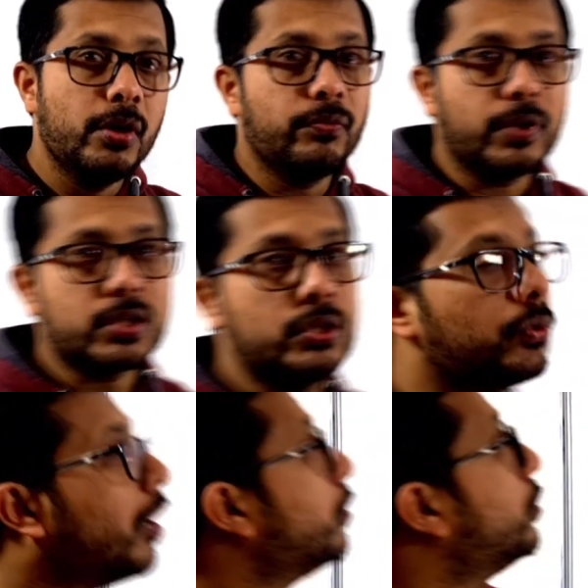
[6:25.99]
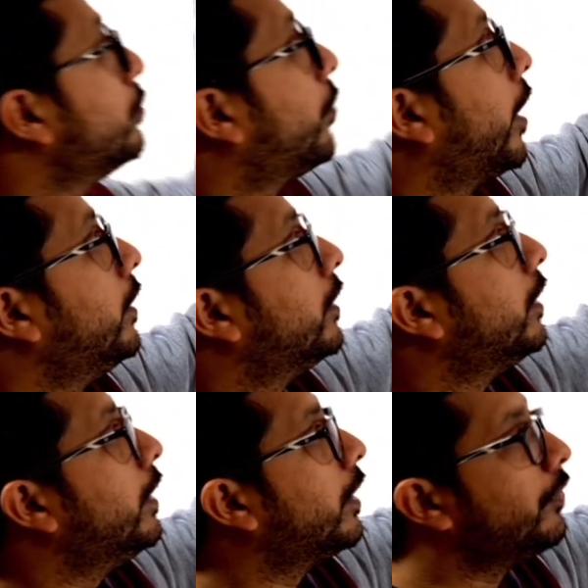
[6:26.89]
find the
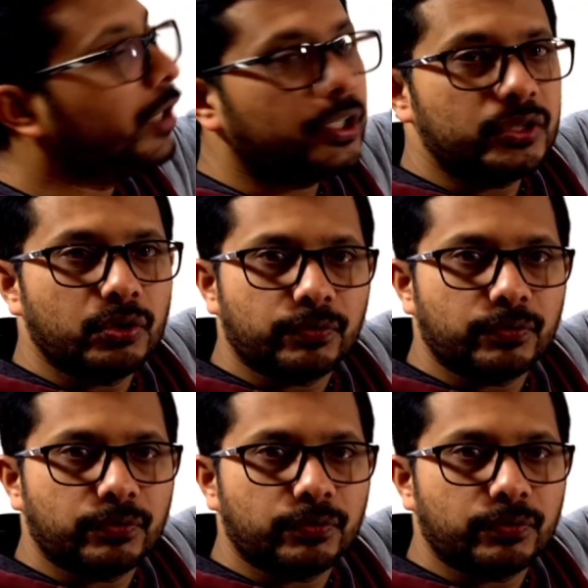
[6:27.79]
derivative